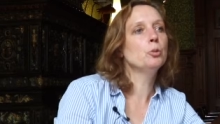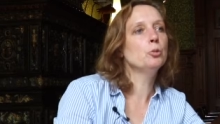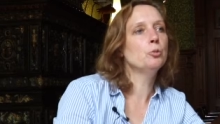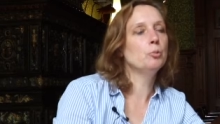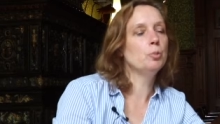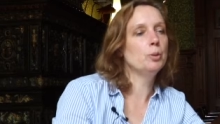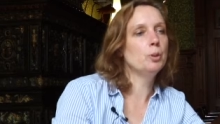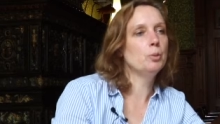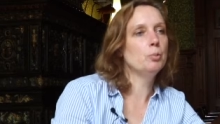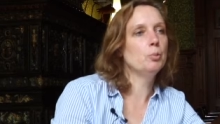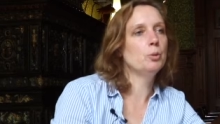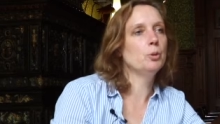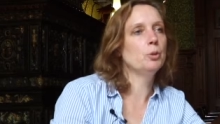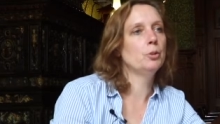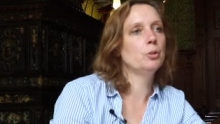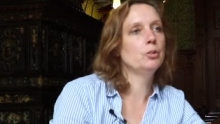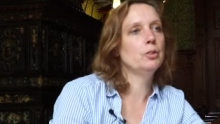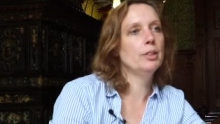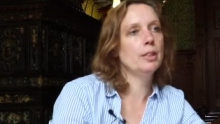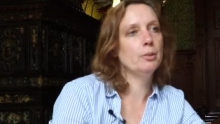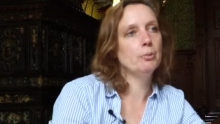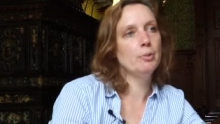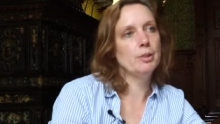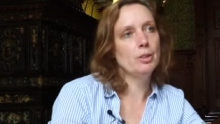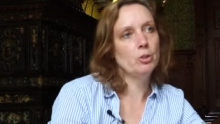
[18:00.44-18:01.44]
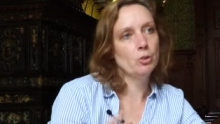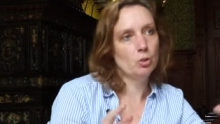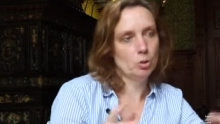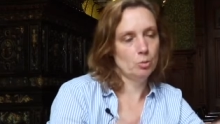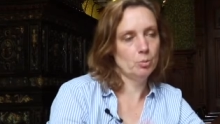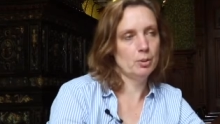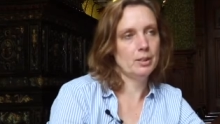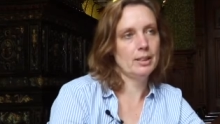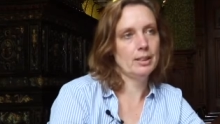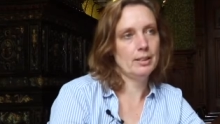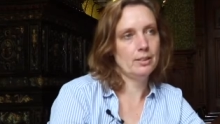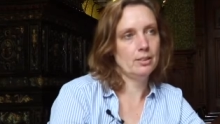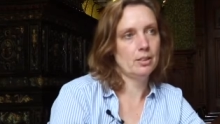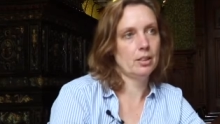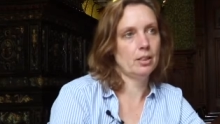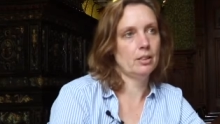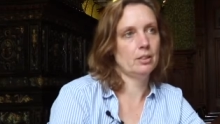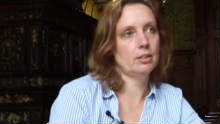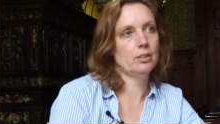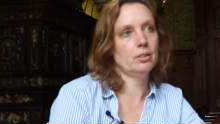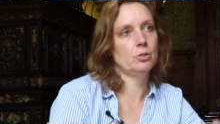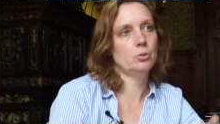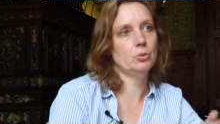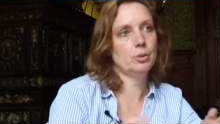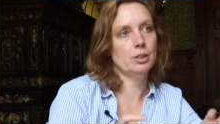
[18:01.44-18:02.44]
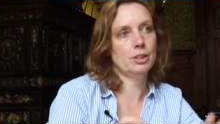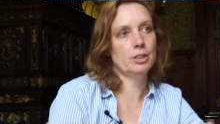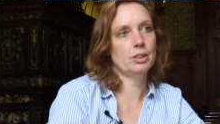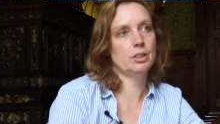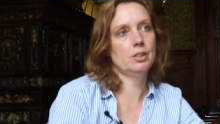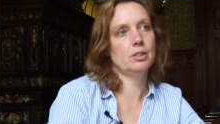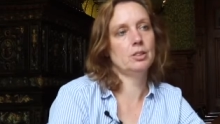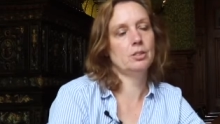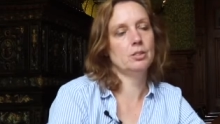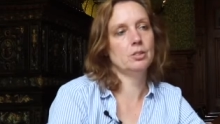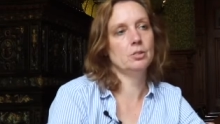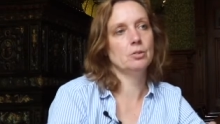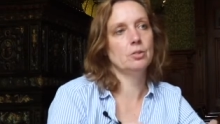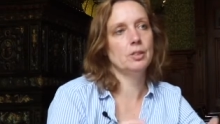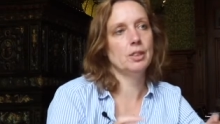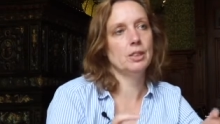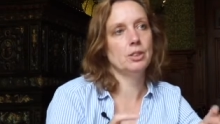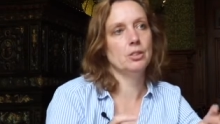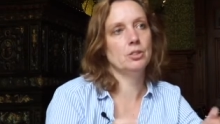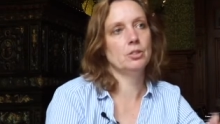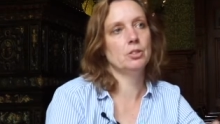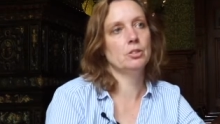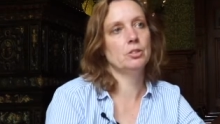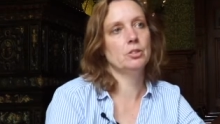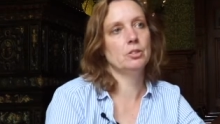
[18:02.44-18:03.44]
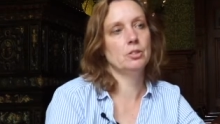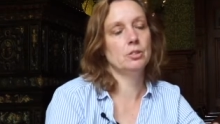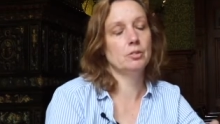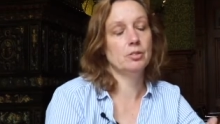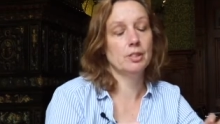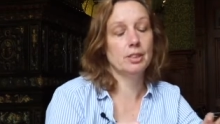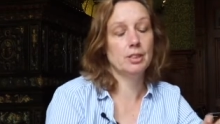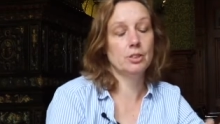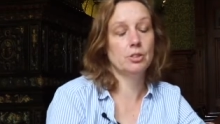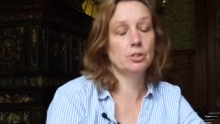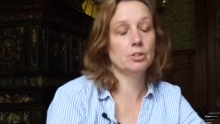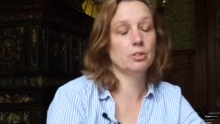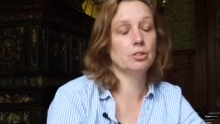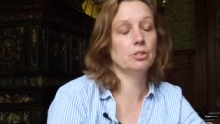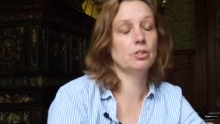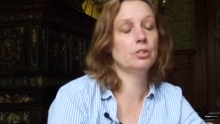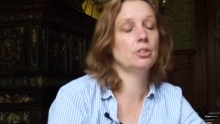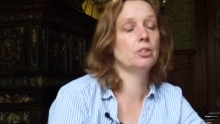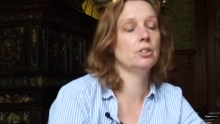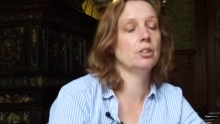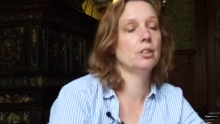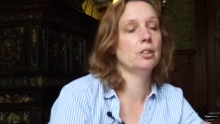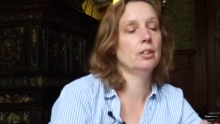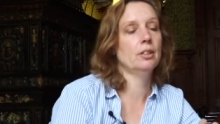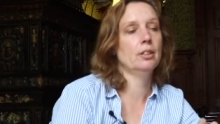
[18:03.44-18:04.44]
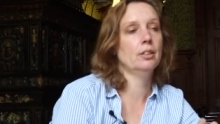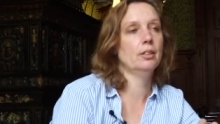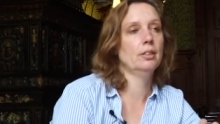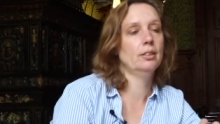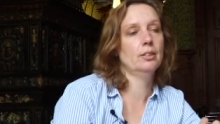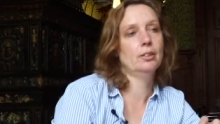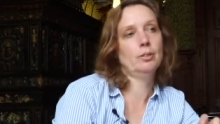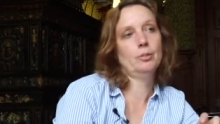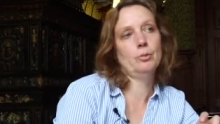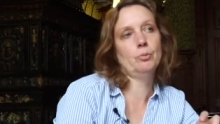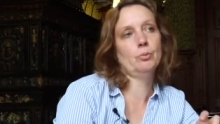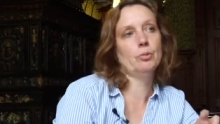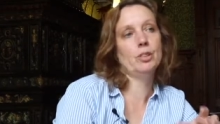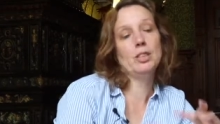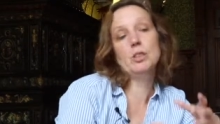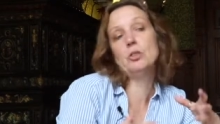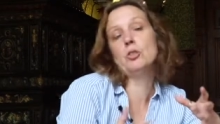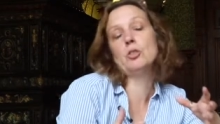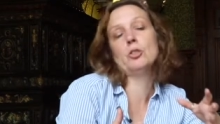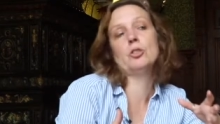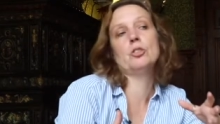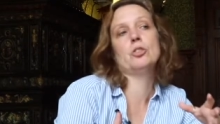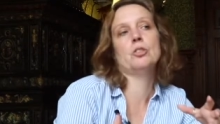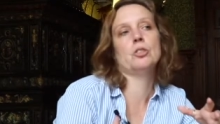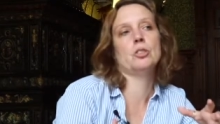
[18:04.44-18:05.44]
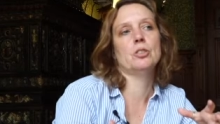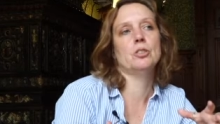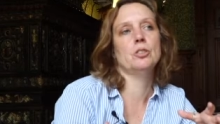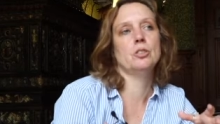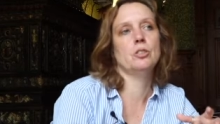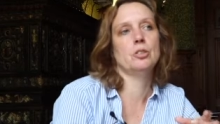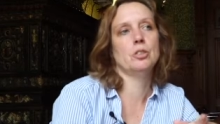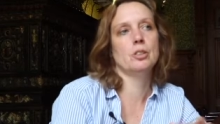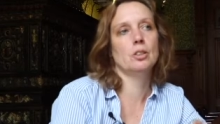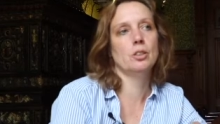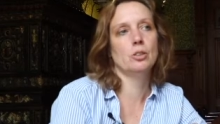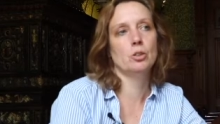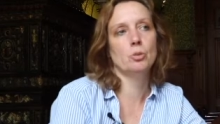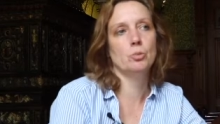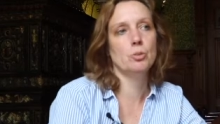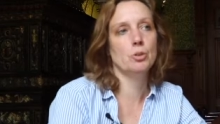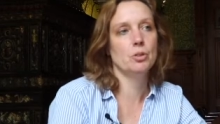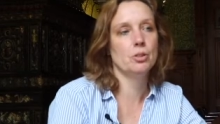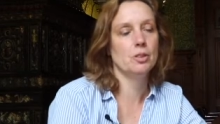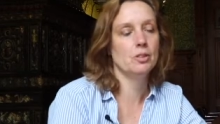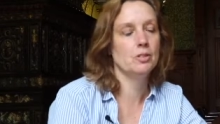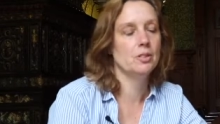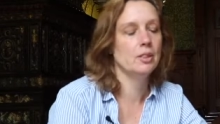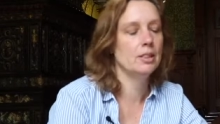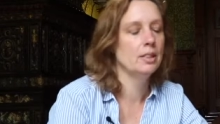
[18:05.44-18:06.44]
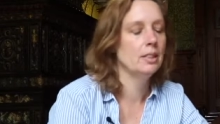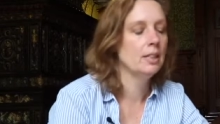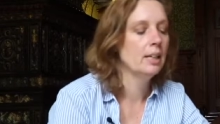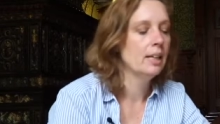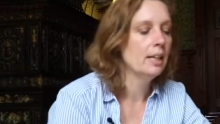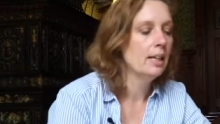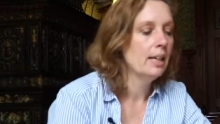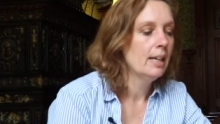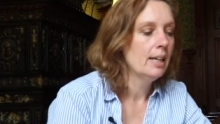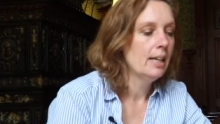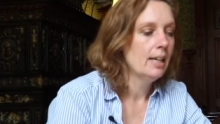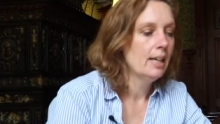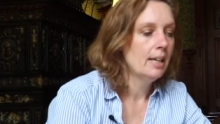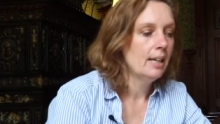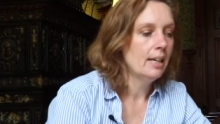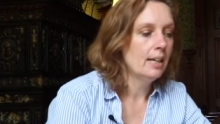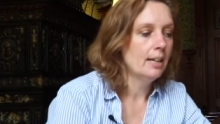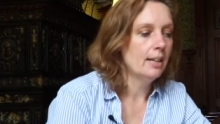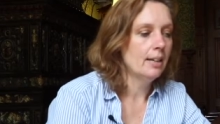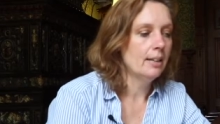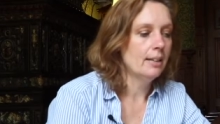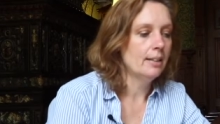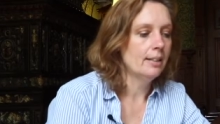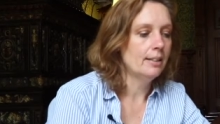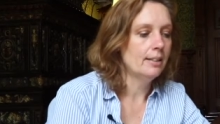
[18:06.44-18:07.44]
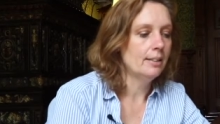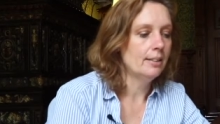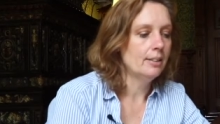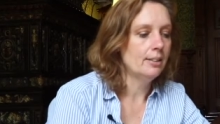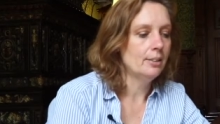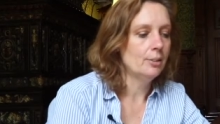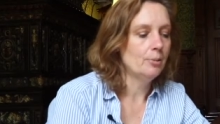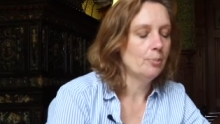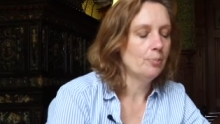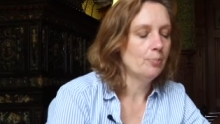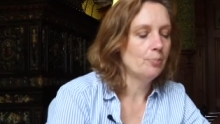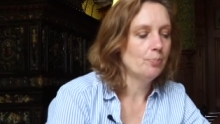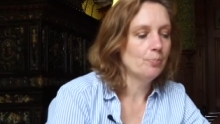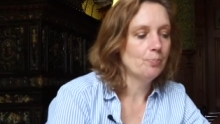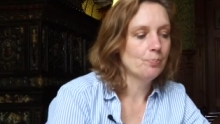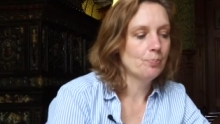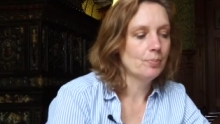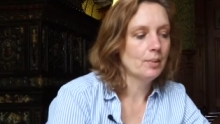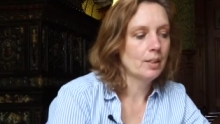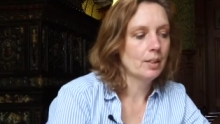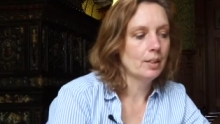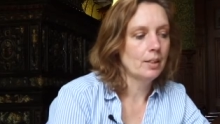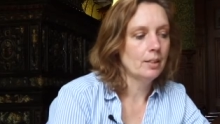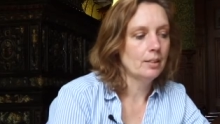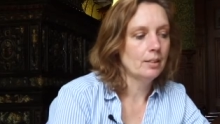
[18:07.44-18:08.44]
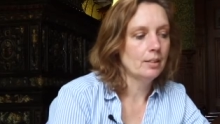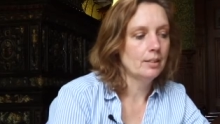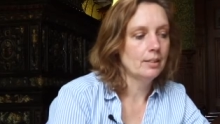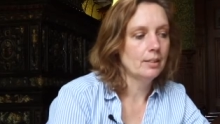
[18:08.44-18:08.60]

of people than we normally target, which is the research, uh, researchers community. Um, uh,